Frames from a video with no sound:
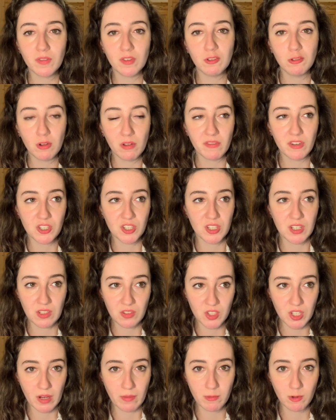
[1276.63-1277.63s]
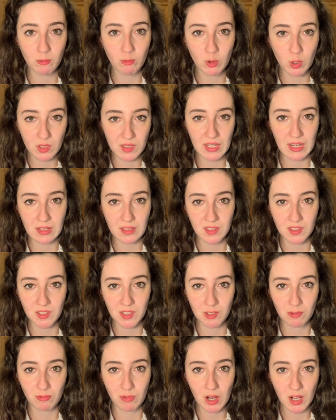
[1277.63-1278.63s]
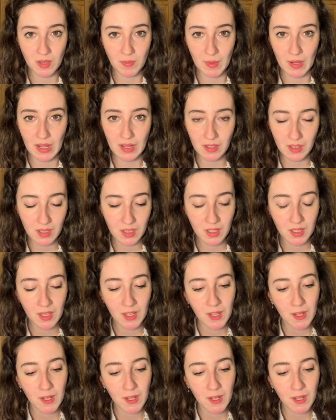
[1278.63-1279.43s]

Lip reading: Eurovision in general was Alexander Rybak,